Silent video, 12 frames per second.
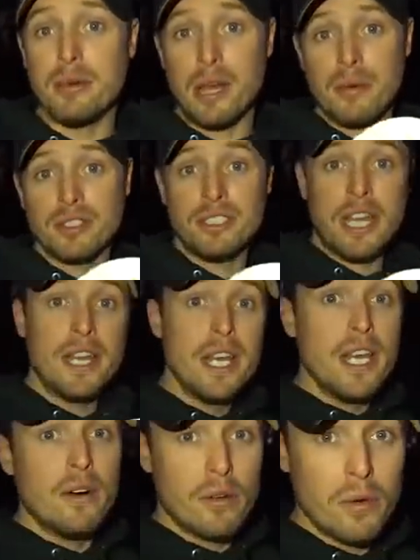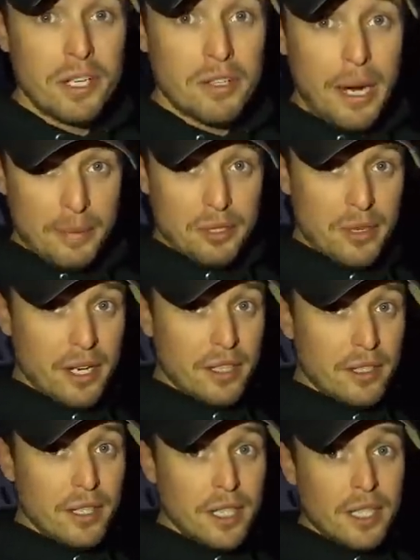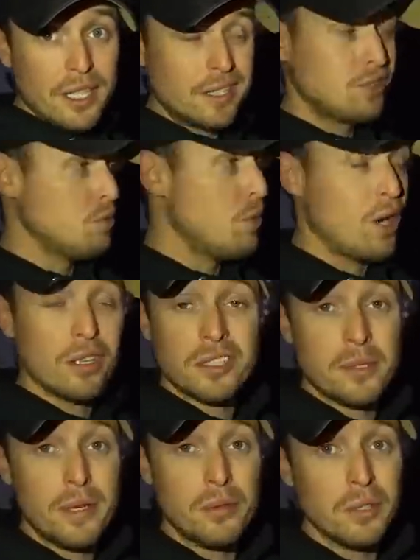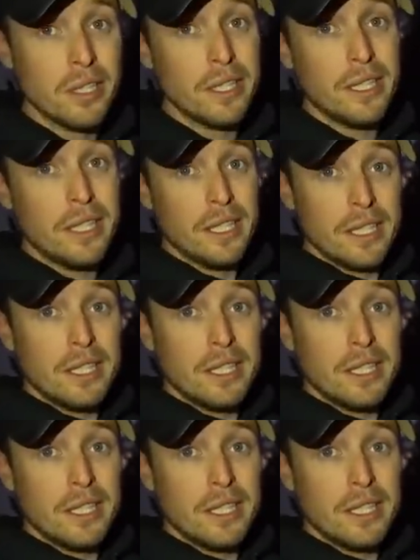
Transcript: but I will say we went and grabbed the trailer because tomorrow is going to be a really